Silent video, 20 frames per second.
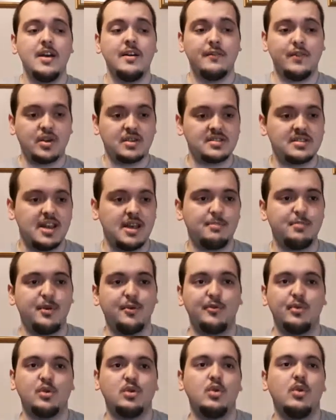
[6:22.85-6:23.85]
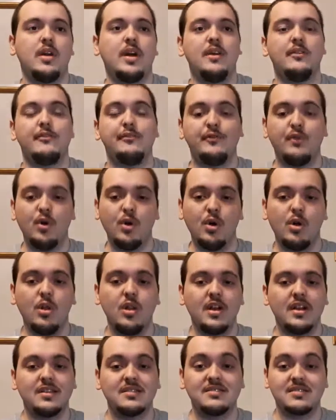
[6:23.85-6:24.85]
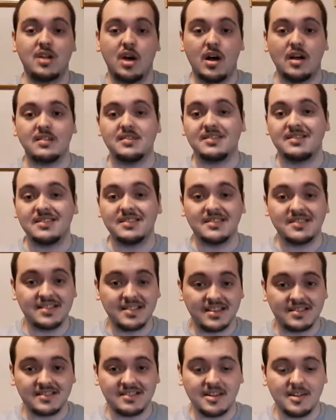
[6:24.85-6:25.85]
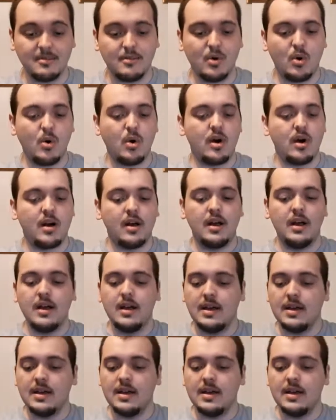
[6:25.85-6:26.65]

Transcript: for example, if we're doing a full exhaust system or